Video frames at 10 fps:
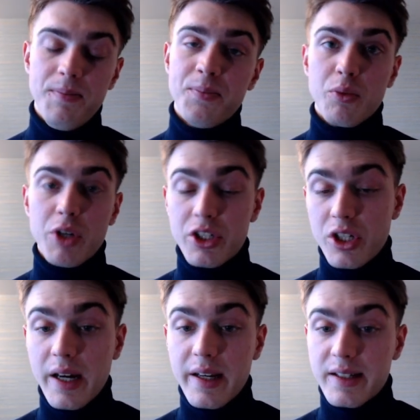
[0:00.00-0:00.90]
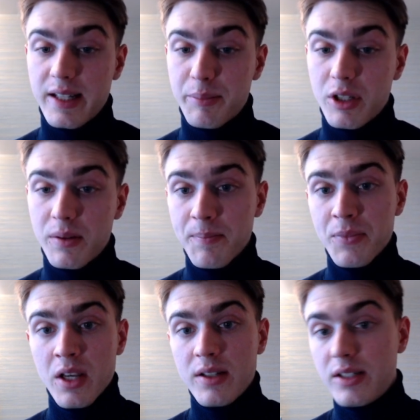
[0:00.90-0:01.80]
which I accepted,
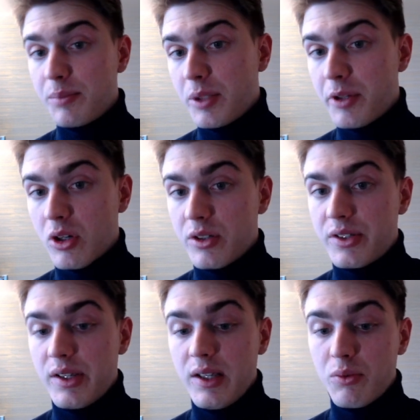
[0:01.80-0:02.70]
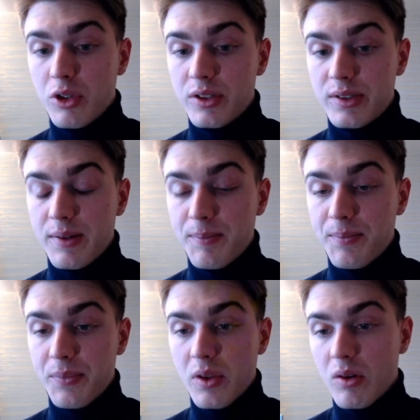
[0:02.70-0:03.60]
simply because he was
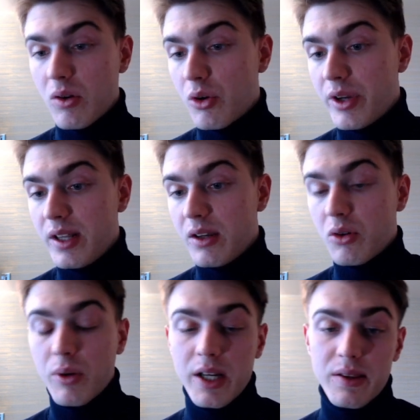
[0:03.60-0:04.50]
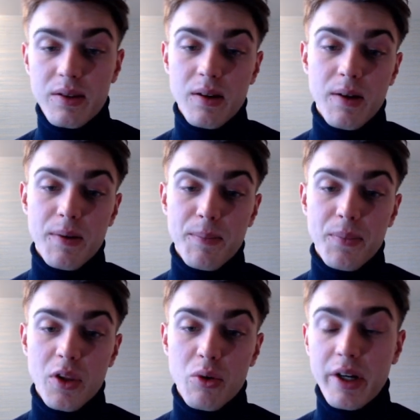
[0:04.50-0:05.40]
already quite
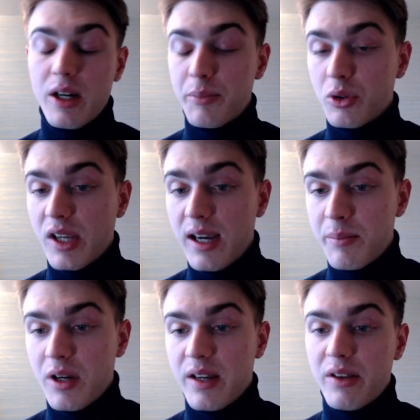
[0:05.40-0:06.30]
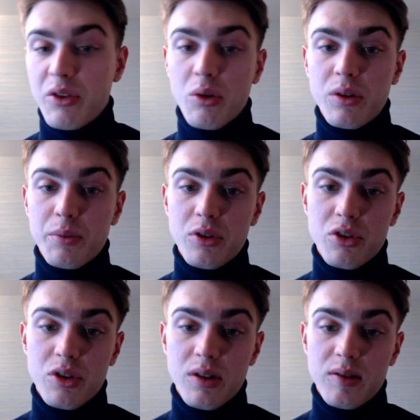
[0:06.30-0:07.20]
up on time, and I thought the
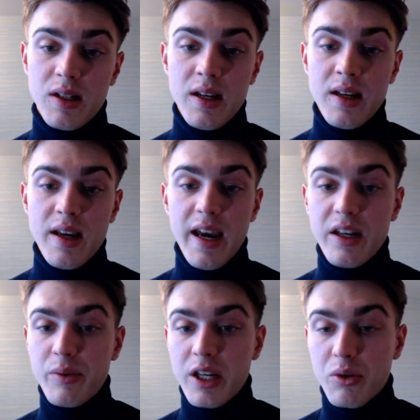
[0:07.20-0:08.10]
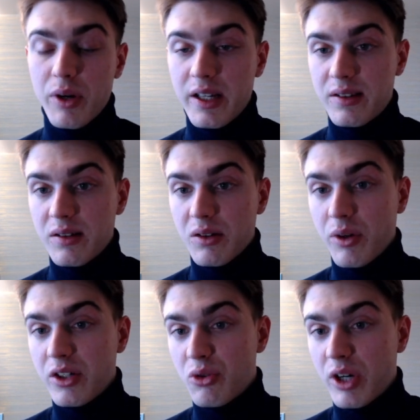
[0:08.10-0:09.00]
position is anyway quite
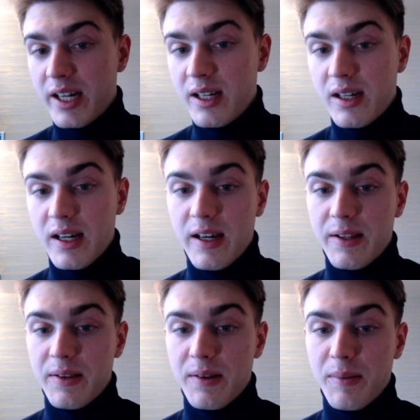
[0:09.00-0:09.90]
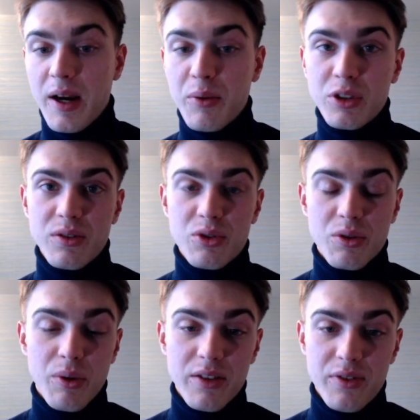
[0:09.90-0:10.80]
dry, and I wasn't
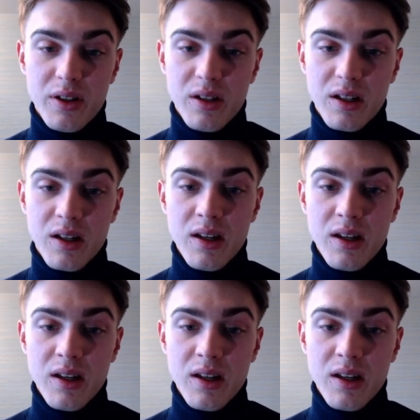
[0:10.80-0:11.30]
quite feeling